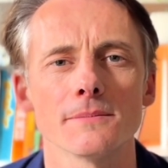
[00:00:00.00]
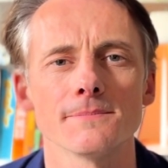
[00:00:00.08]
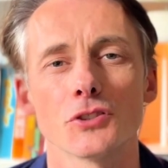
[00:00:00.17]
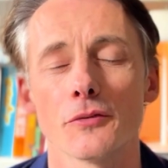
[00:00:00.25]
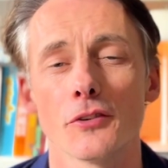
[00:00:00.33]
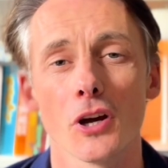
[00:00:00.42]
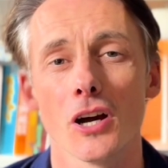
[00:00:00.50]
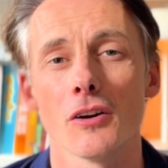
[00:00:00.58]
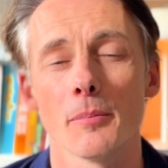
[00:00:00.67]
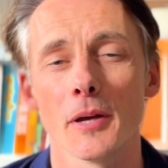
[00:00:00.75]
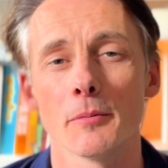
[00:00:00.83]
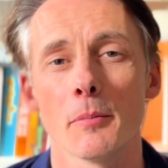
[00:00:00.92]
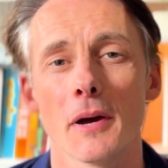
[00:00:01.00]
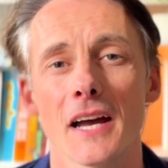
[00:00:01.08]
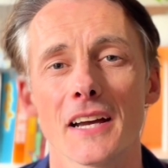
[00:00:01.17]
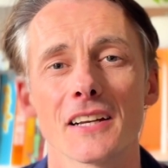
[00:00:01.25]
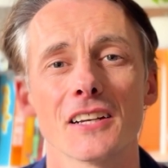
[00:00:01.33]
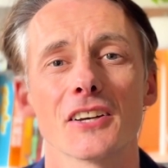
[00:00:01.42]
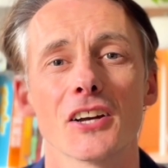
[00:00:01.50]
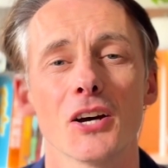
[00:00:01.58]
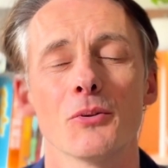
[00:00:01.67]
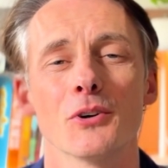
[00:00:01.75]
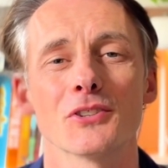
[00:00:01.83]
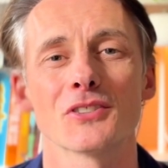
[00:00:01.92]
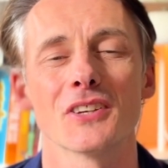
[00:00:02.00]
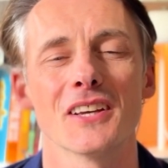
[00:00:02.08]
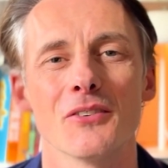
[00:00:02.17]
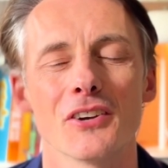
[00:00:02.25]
So if you are a paper bag like I was